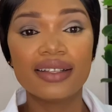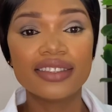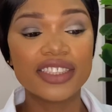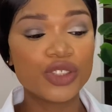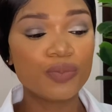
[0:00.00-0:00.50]

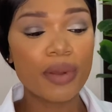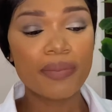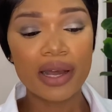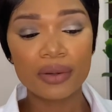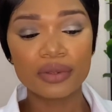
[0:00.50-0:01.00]
tissue
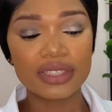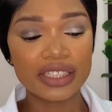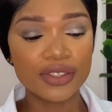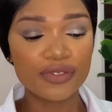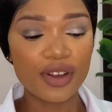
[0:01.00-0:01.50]
paper holder.
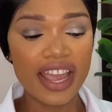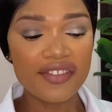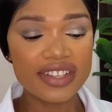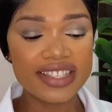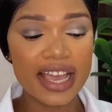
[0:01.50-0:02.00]
So for
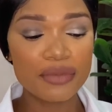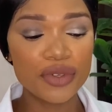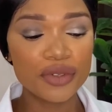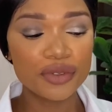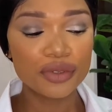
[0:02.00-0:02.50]
every time
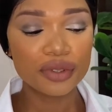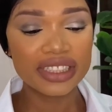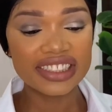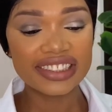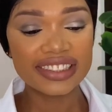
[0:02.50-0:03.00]
you roll
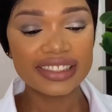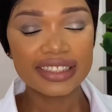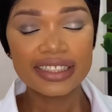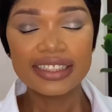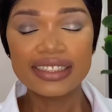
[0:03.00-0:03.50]
it,
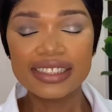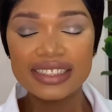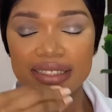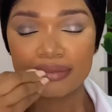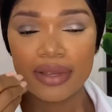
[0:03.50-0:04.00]
the
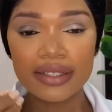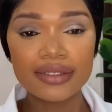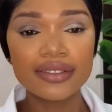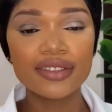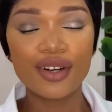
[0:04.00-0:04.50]

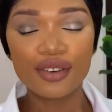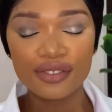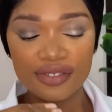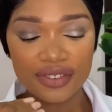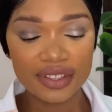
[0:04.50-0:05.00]
smell
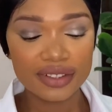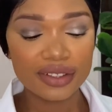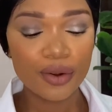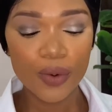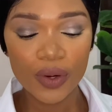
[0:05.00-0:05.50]
of the
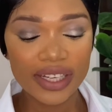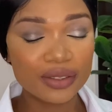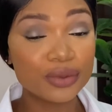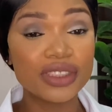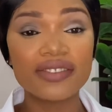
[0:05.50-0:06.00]
oil,
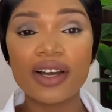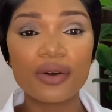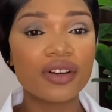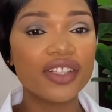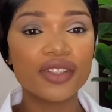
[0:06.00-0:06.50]
whichever
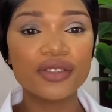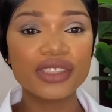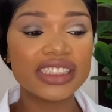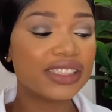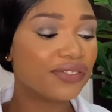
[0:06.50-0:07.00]
oil you're
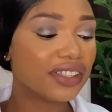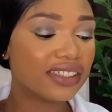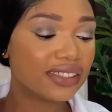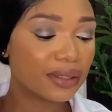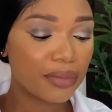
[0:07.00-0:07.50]
using, if
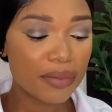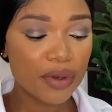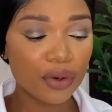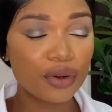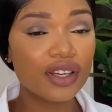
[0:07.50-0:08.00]
it's the baby
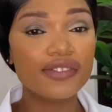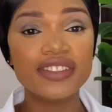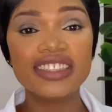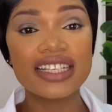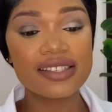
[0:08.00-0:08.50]
oil, if
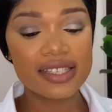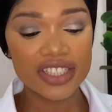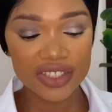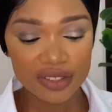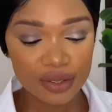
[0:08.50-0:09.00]
it's the
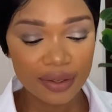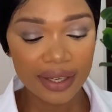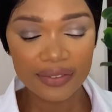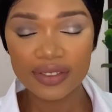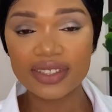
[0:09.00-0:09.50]
essential oil,
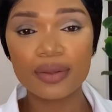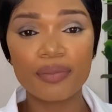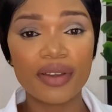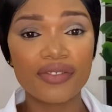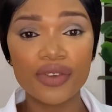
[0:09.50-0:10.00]
if it's the
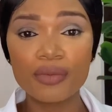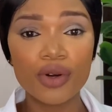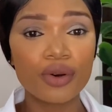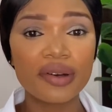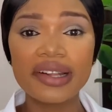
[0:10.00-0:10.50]
perfume
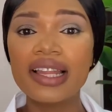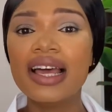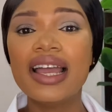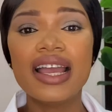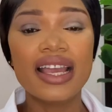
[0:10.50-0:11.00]
oil
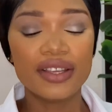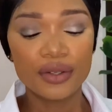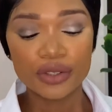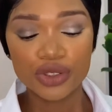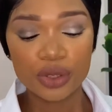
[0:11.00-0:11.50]

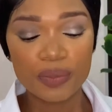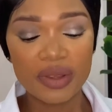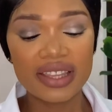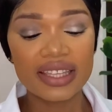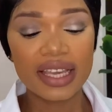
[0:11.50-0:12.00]
you're
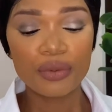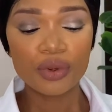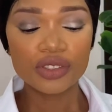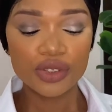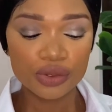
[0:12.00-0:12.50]
dropping there,
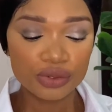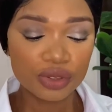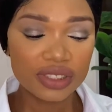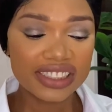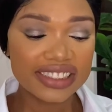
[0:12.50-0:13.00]
once you
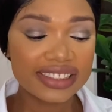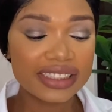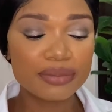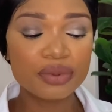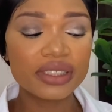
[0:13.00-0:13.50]
roll it,
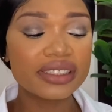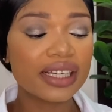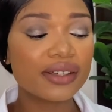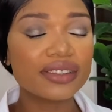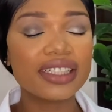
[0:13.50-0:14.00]
it brings
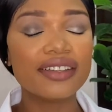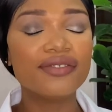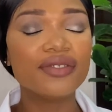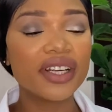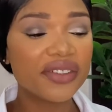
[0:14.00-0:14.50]
out a
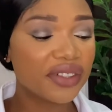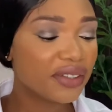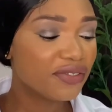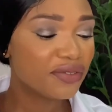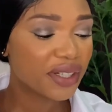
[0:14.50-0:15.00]
very,
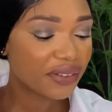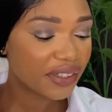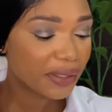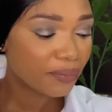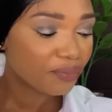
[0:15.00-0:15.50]
very